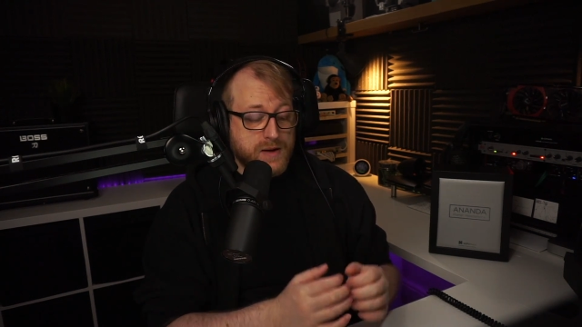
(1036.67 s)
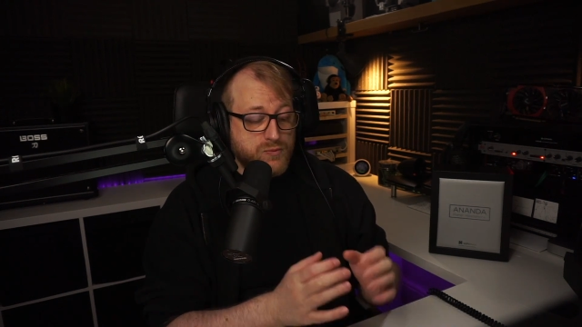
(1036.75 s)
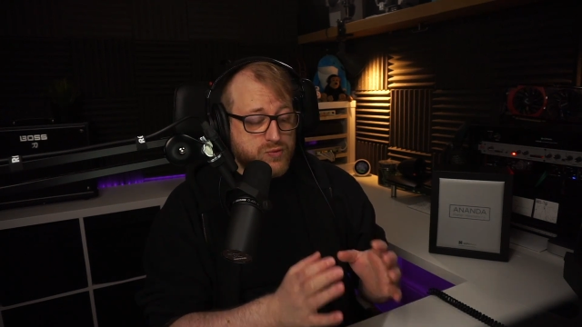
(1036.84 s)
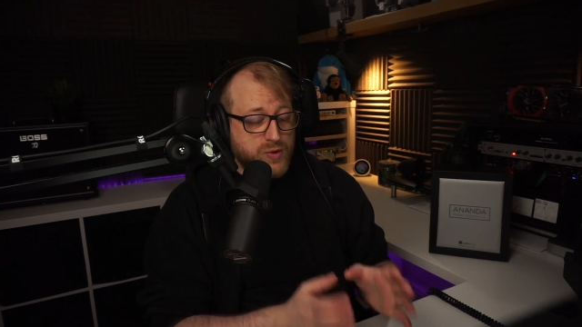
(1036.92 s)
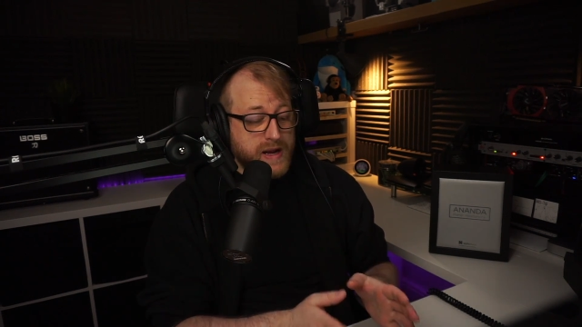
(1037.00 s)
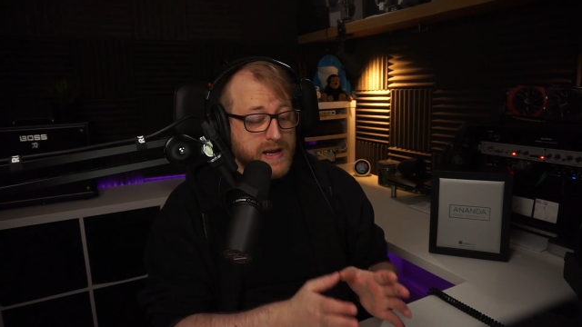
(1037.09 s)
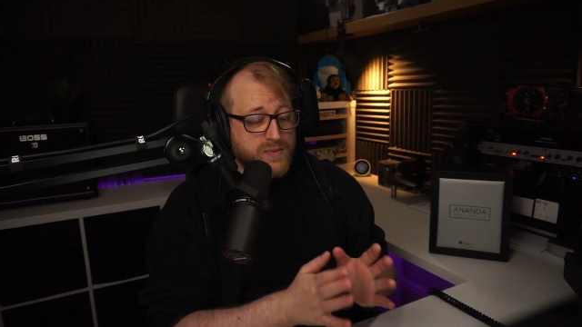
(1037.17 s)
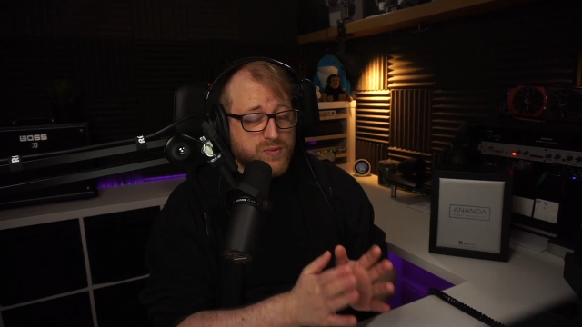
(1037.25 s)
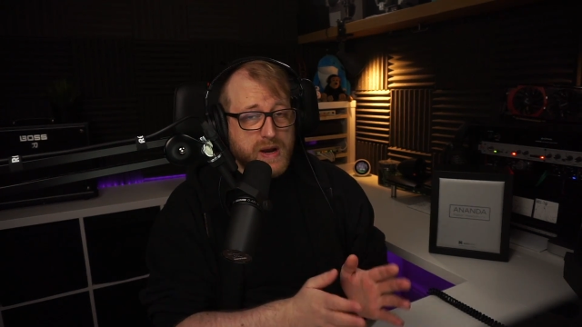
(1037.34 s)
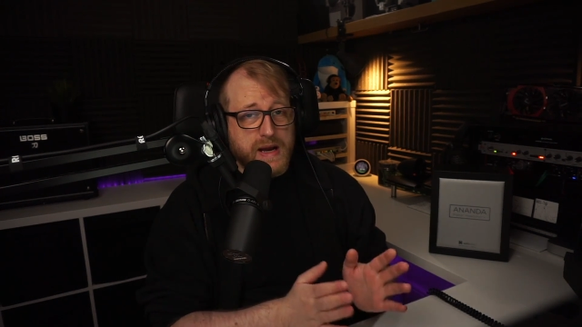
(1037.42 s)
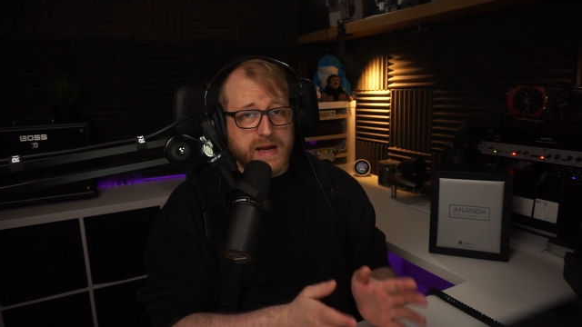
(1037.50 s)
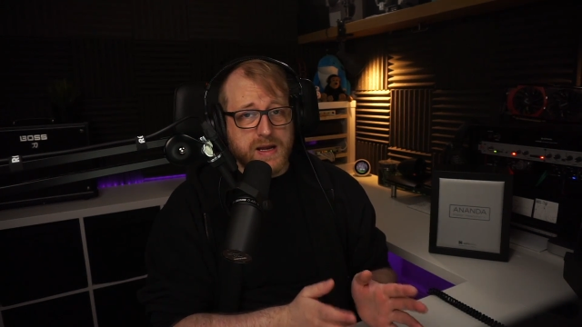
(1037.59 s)
I really,
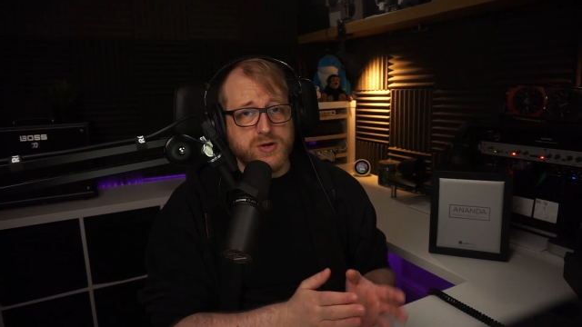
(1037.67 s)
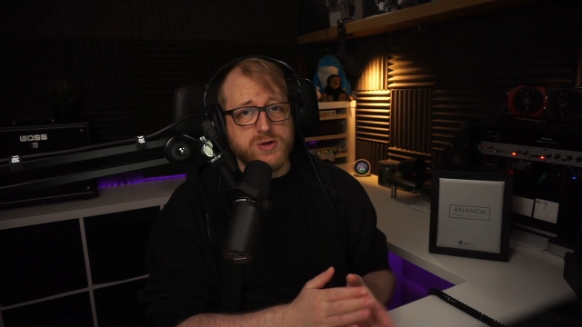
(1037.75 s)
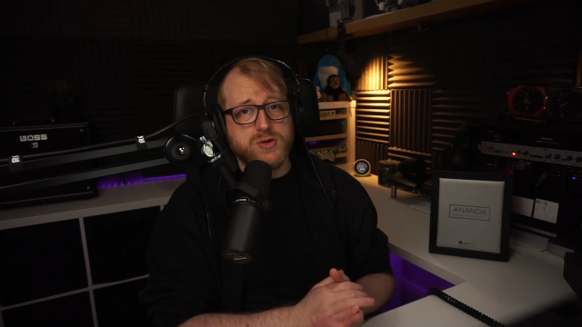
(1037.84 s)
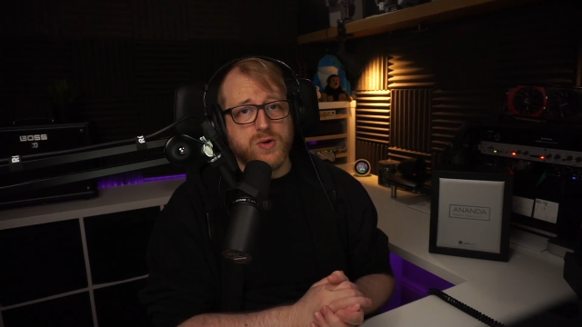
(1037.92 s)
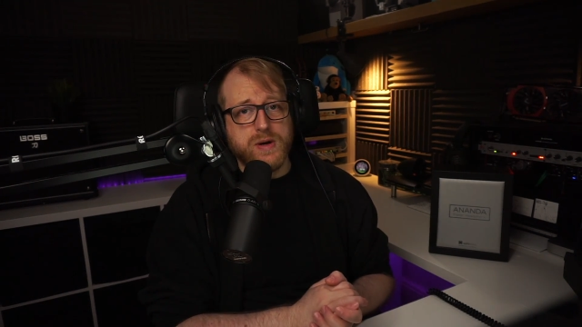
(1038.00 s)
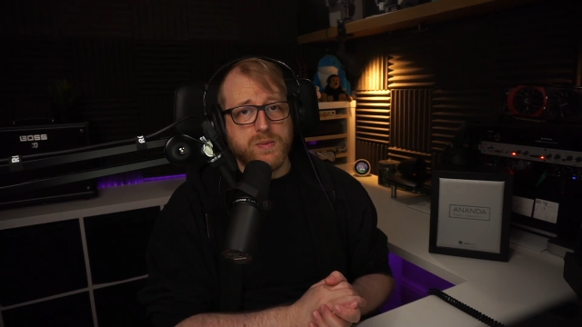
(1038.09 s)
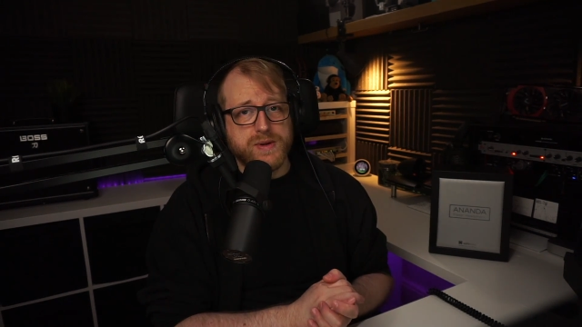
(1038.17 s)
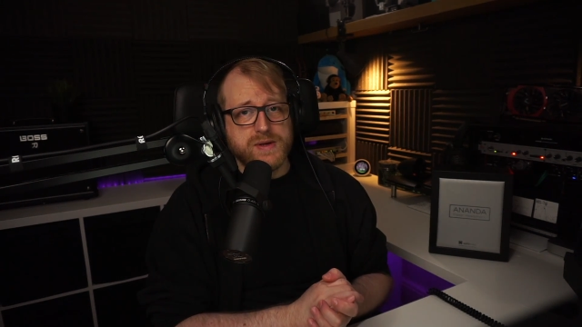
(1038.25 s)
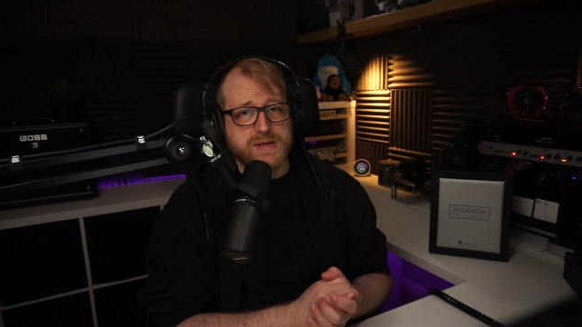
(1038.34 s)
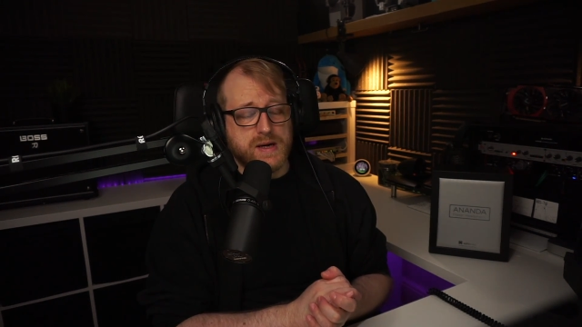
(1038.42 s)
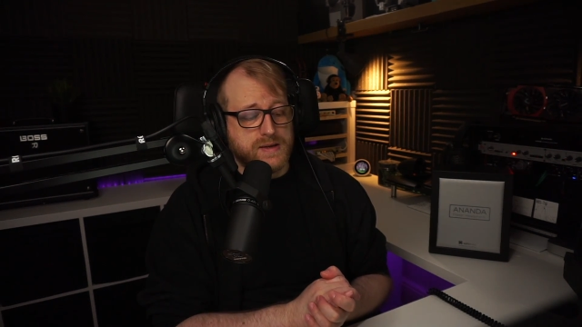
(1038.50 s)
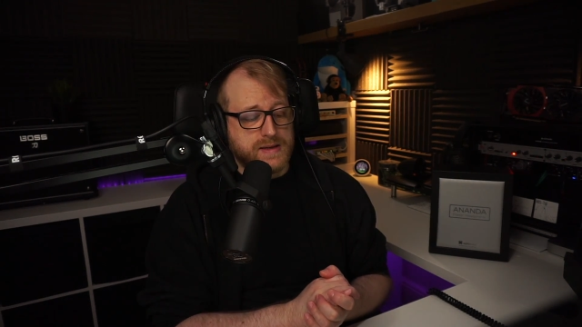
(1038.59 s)
really enjoy with the
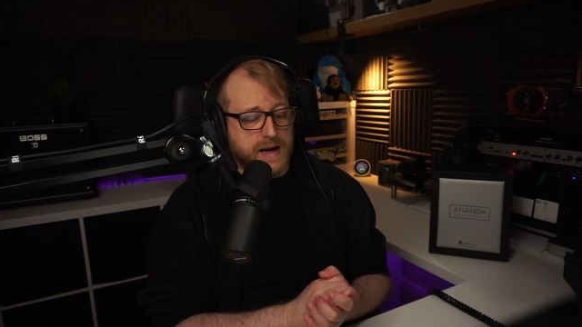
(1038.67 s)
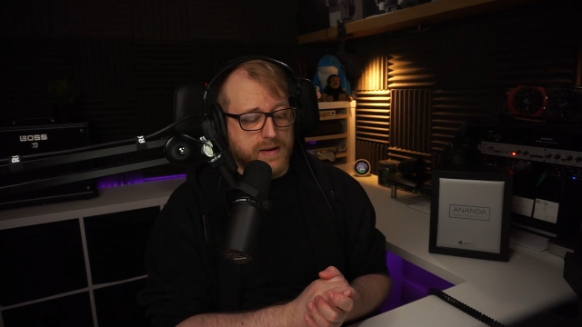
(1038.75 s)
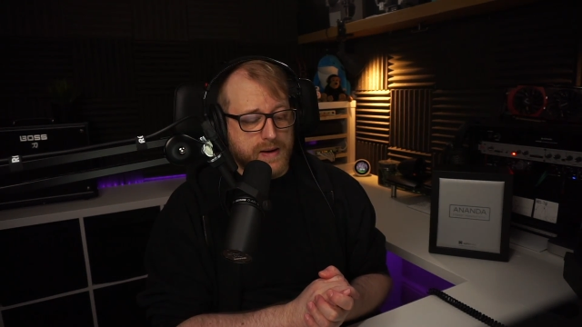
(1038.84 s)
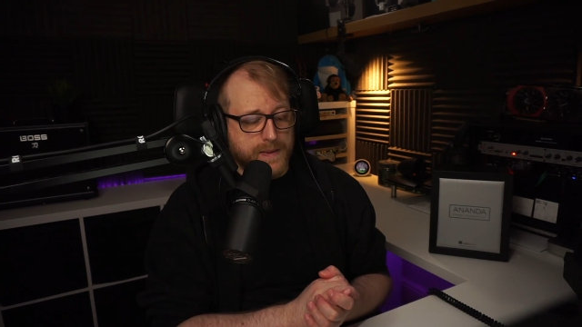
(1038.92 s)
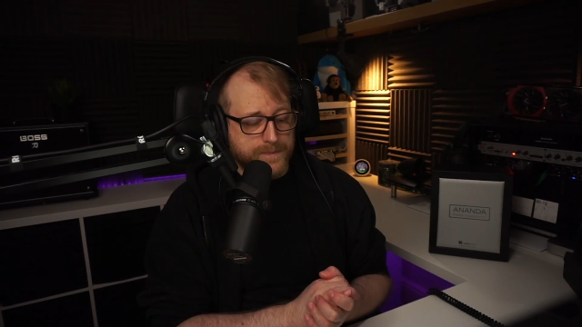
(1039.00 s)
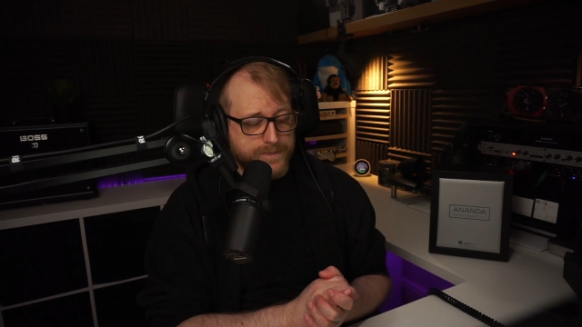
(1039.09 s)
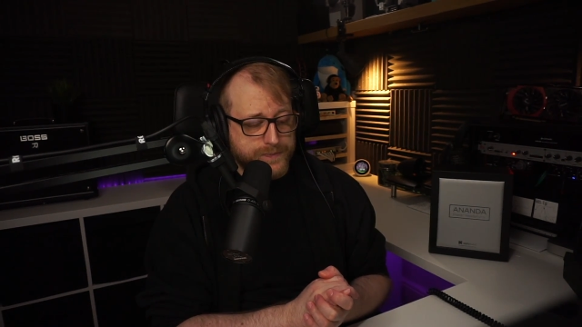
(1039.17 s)
Sundara.